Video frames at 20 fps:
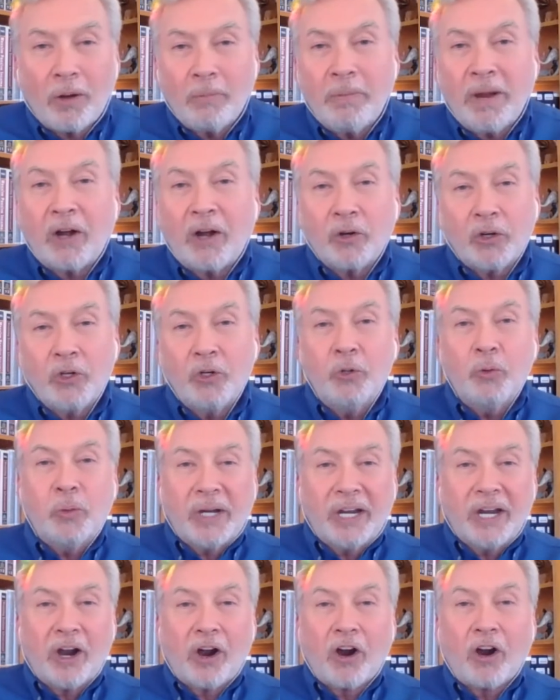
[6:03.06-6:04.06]
about who
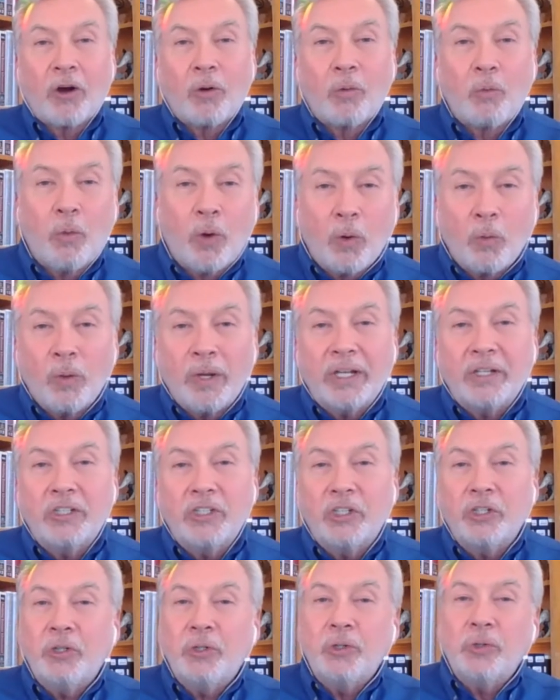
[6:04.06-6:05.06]
we are, what we
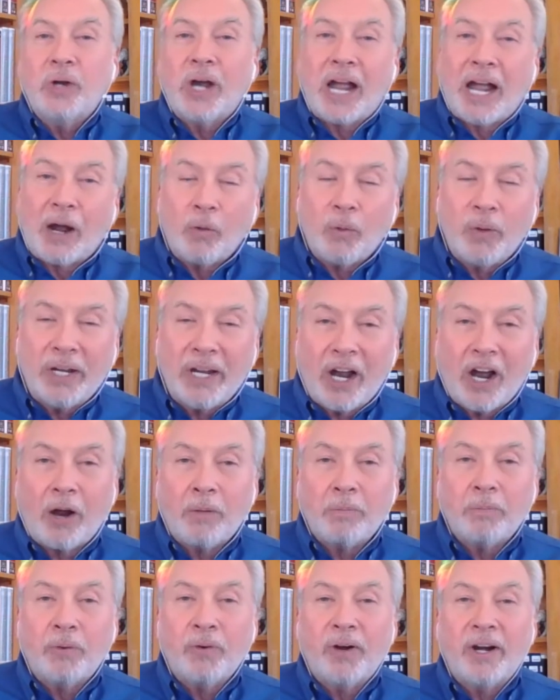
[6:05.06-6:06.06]
do, how we
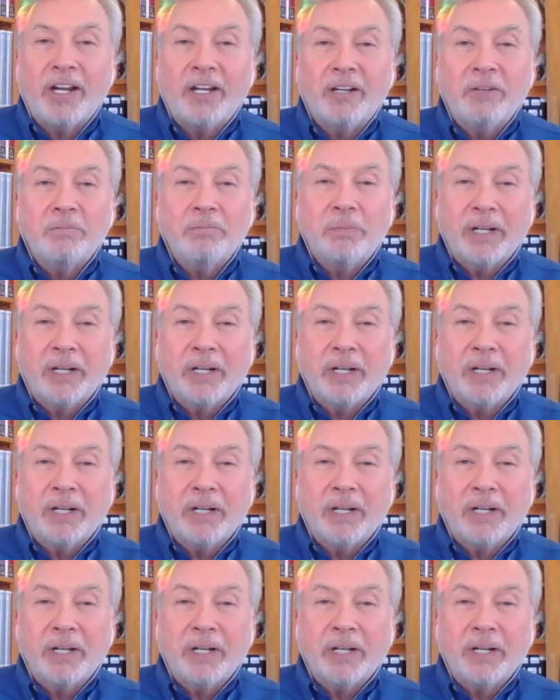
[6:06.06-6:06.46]
operate,